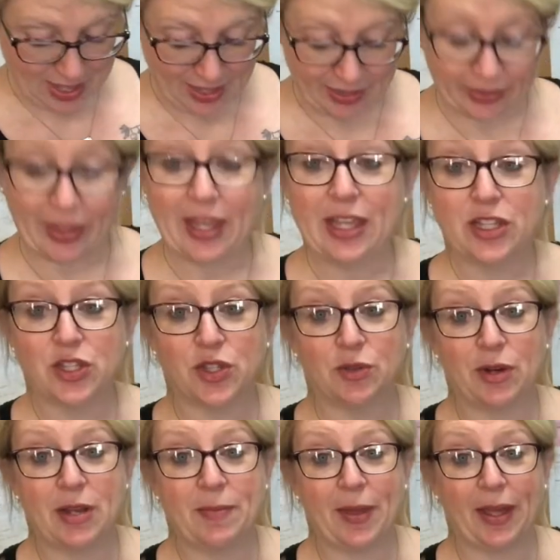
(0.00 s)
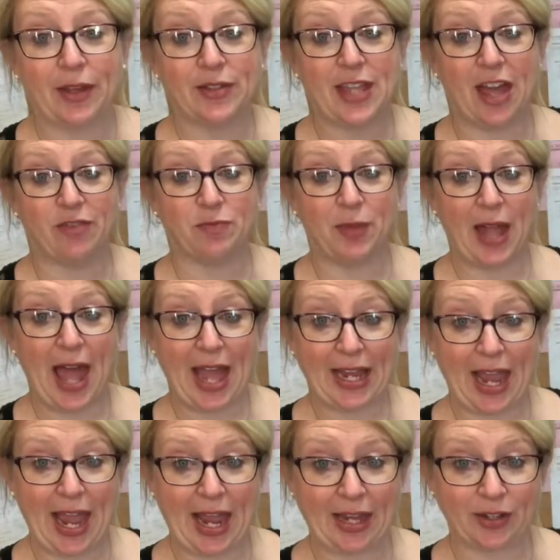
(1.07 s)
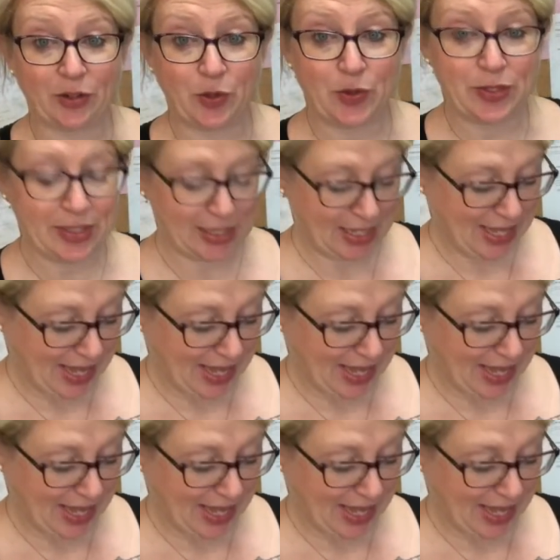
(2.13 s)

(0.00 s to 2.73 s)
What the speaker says: These three bells have black handles,